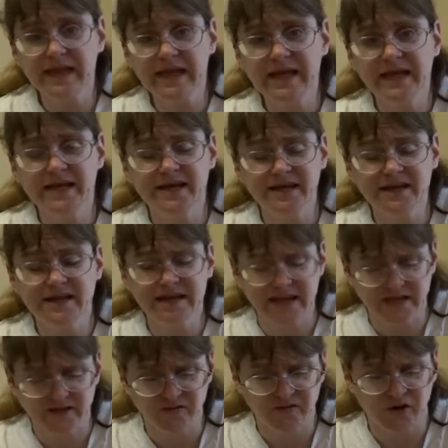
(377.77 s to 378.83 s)
He did
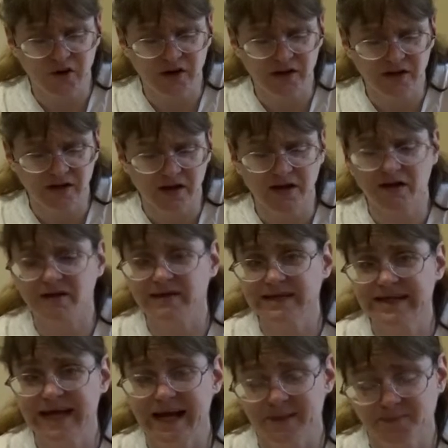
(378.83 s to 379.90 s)
this for a long
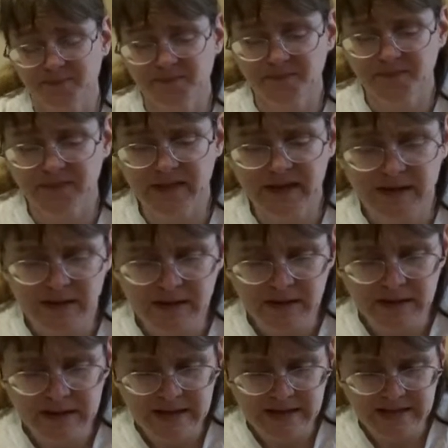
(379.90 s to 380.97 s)
time.
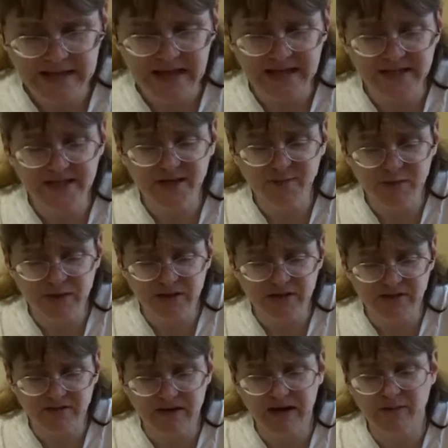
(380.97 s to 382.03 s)
Next he put
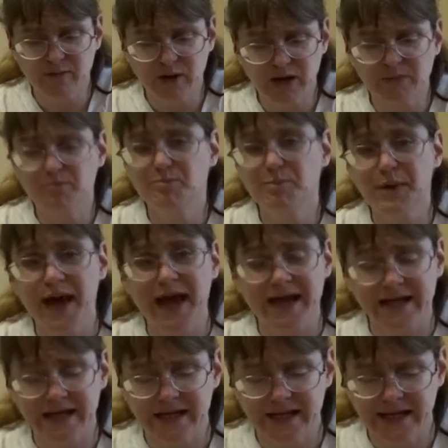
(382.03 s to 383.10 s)
the ramrod
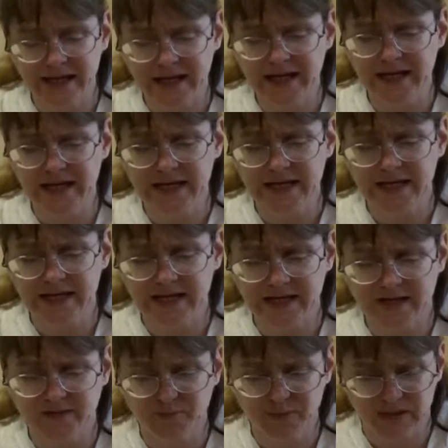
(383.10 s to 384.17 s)
back in
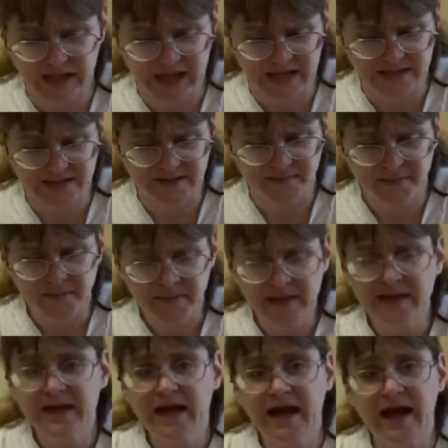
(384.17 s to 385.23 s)
its place
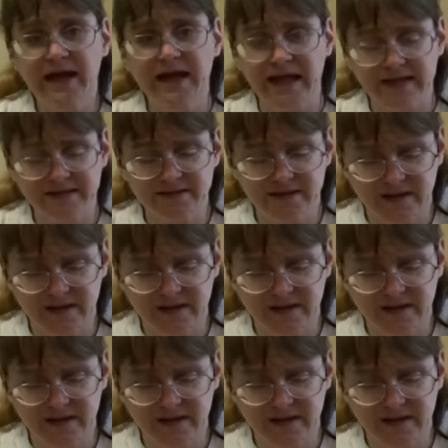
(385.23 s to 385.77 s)
against